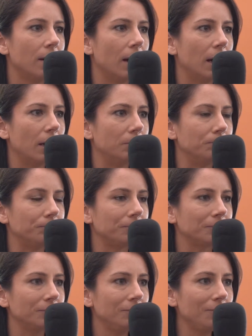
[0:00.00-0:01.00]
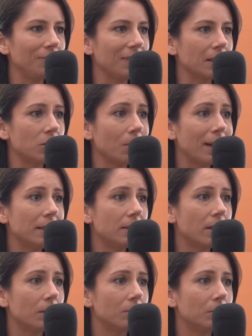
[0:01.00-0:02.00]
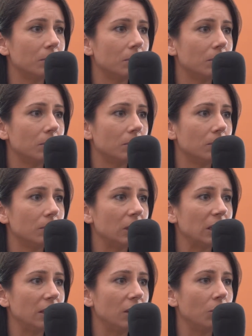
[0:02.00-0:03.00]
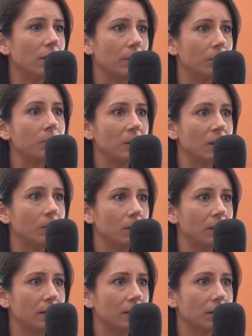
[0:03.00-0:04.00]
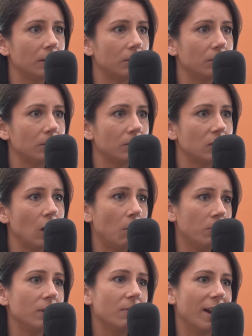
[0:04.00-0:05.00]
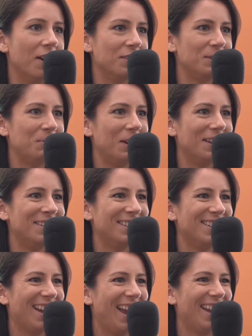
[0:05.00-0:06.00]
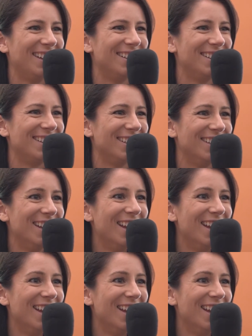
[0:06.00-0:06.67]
um, so I ended up, you know, g g dumping my husband and